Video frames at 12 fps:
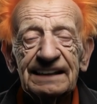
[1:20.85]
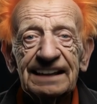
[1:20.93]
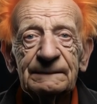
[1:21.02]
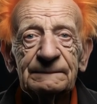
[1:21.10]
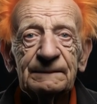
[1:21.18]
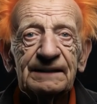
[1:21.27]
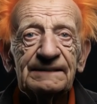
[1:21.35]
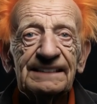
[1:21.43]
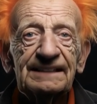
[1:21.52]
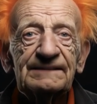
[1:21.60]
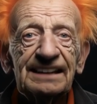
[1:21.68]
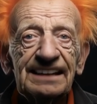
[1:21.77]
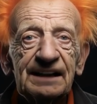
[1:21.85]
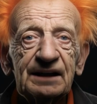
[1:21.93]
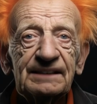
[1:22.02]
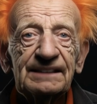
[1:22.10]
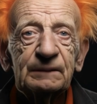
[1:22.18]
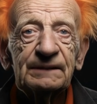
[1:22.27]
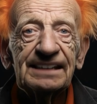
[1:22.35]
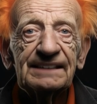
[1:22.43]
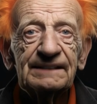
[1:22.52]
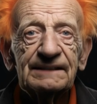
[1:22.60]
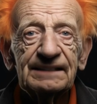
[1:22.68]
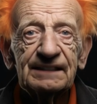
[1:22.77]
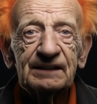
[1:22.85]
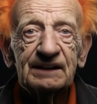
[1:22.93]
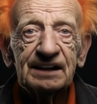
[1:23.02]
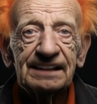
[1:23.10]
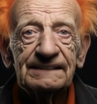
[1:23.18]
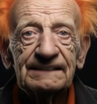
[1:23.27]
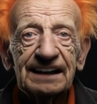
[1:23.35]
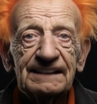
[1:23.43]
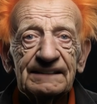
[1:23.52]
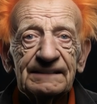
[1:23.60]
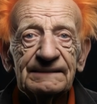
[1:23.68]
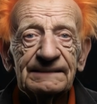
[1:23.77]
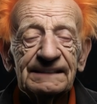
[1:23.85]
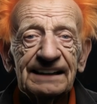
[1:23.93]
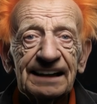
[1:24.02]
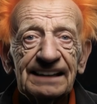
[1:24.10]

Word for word: Impulsivity can also lead to destructive actions,